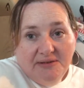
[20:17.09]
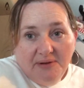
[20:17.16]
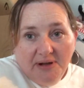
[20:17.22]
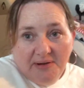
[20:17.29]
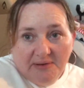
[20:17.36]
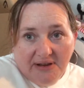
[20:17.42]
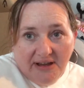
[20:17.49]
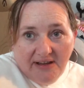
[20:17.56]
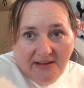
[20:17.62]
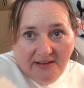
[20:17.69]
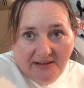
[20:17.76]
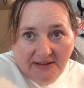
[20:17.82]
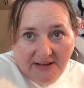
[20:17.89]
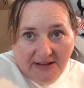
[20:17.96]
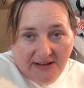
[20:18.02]
owner
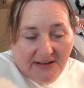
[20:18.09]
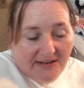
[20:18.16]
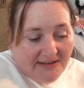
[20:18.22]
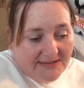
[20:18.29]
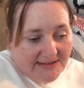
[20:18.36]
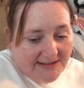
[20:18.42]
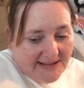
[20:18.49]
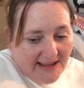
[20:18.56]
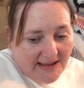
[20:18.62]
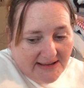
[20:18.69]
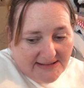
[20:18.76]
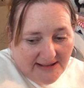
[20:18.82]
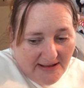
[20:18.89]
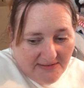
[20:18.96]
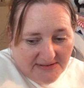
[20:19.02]
to say
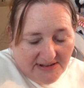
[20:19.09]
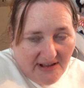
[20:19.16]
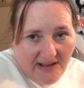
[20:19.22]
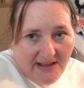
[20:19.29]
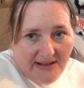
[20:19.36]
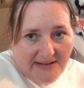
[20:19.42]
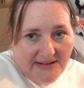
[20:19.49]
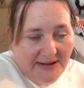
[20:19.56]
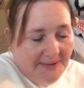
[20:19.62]
he's outside.